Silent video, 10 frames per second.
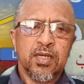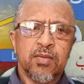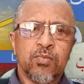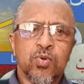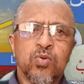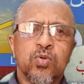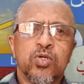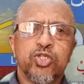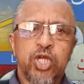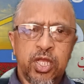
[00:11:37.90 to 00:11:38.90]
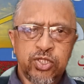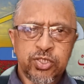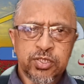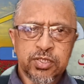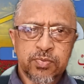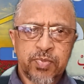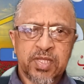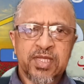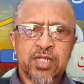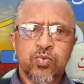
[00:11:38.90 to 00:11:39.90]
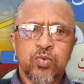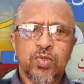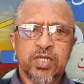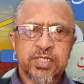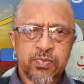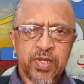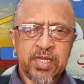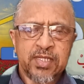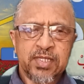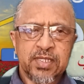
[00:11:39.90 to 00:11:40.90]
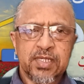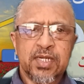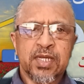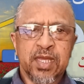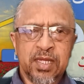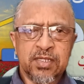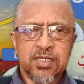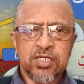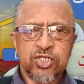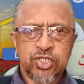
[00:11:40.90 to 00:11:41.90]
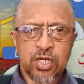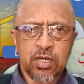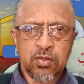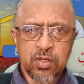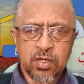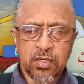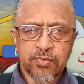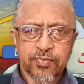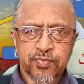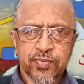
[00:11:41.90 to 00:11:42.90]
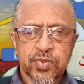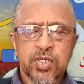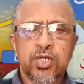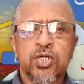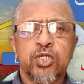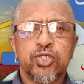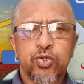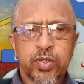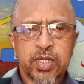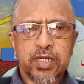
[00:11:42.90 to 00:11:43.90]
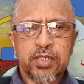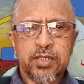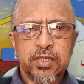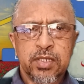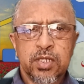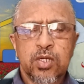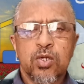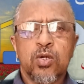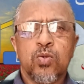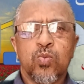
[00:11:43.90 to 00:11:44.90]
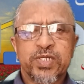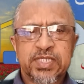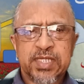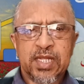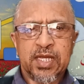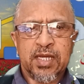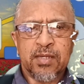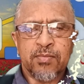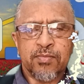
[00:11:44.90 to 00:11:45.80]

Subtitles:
more changes, but that we will explain again, inshallah. Shukran. Wassalam.